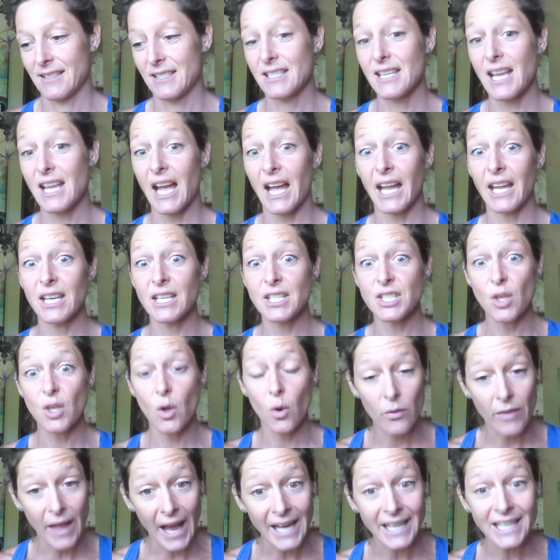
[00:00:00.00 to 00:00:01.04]
Yeah, and
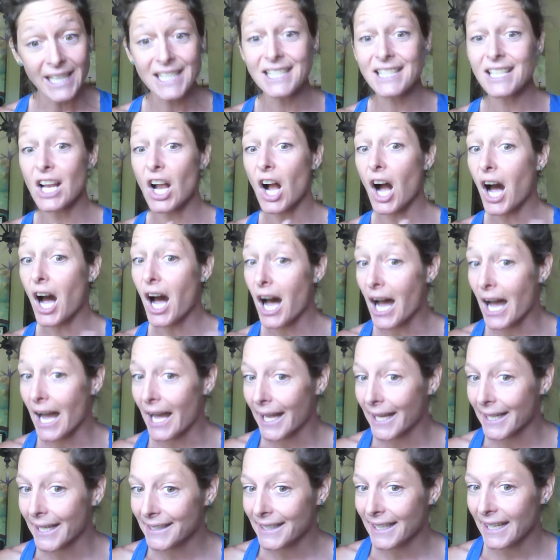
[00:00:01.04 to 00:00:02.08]
so that is
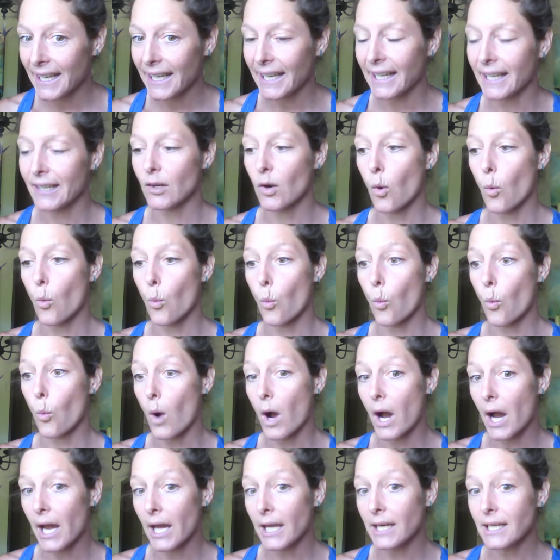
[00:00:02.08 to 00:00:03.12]
gone. And
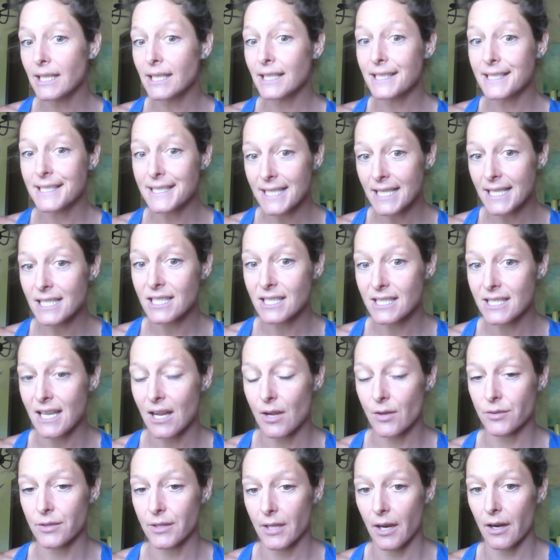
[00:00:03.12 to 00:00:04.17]
what exists
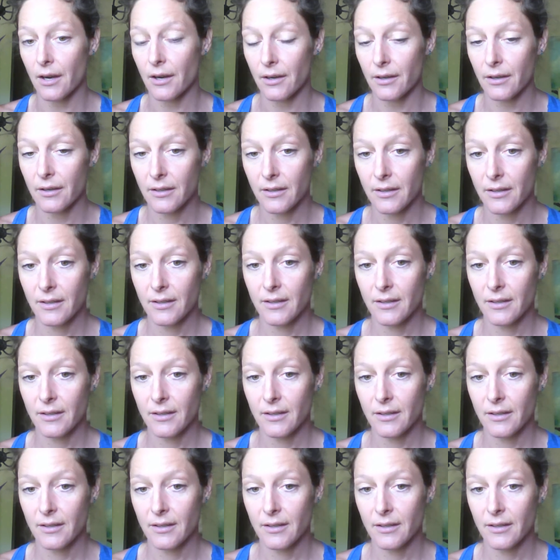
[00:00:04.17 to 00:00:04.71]
out there?